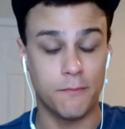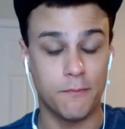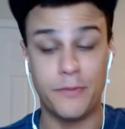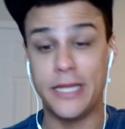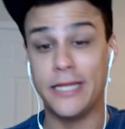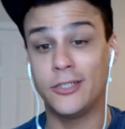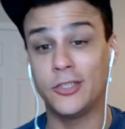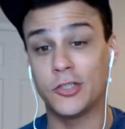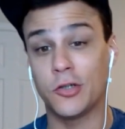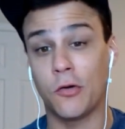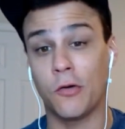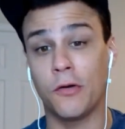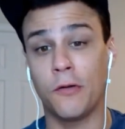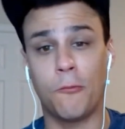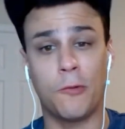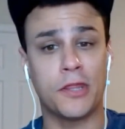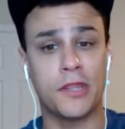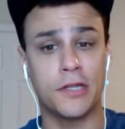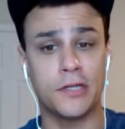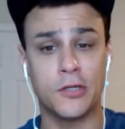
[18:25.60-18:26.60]
Beecher
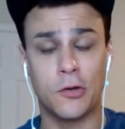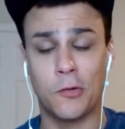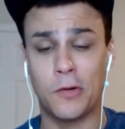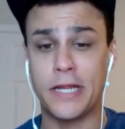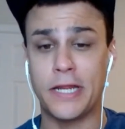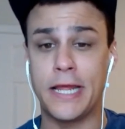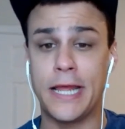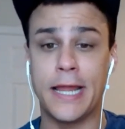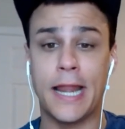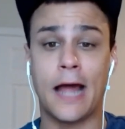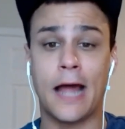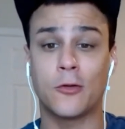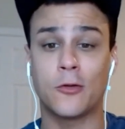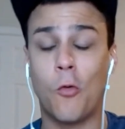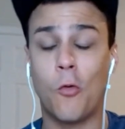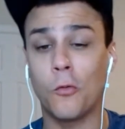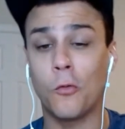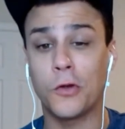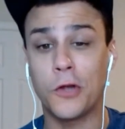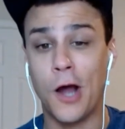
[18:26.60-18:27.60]
with a dirty hit on
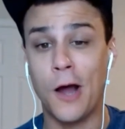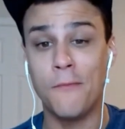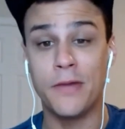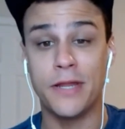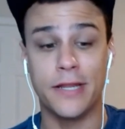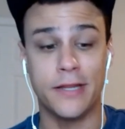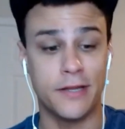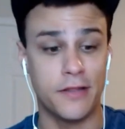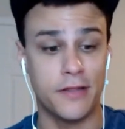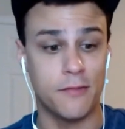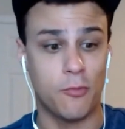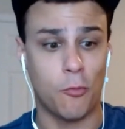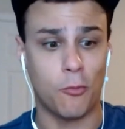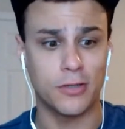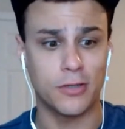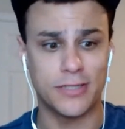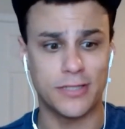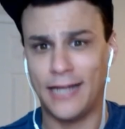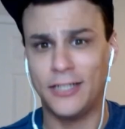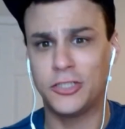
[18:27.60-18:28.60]
Cole Gutman into the
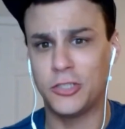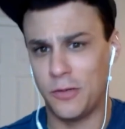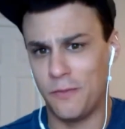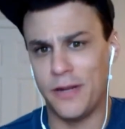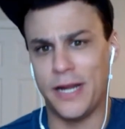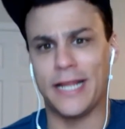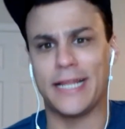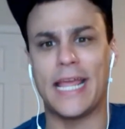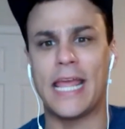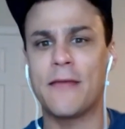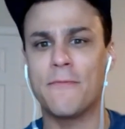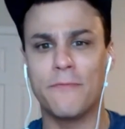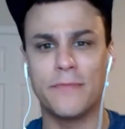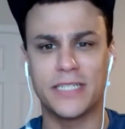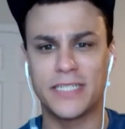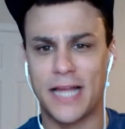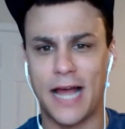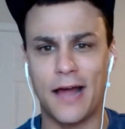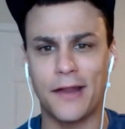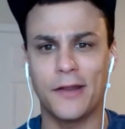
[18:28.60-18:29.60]
boards. That should have been a game
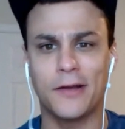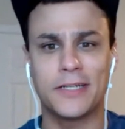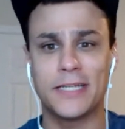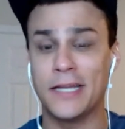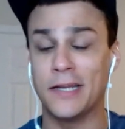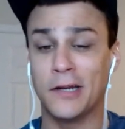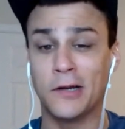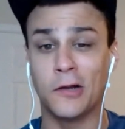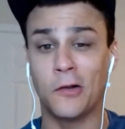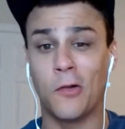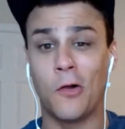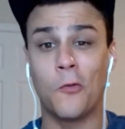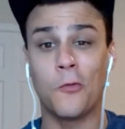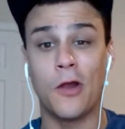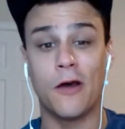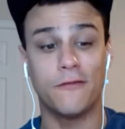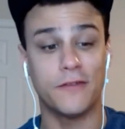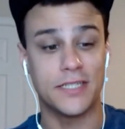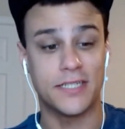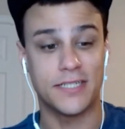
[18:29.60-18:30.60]
misconduct in and alone
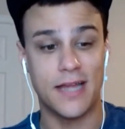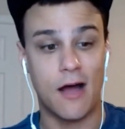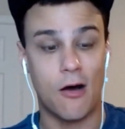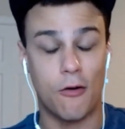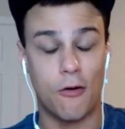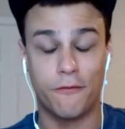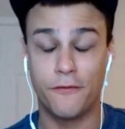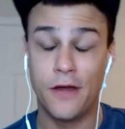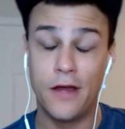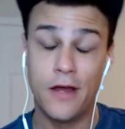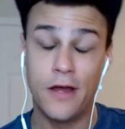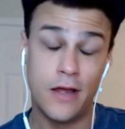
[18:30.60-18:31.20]
of itself.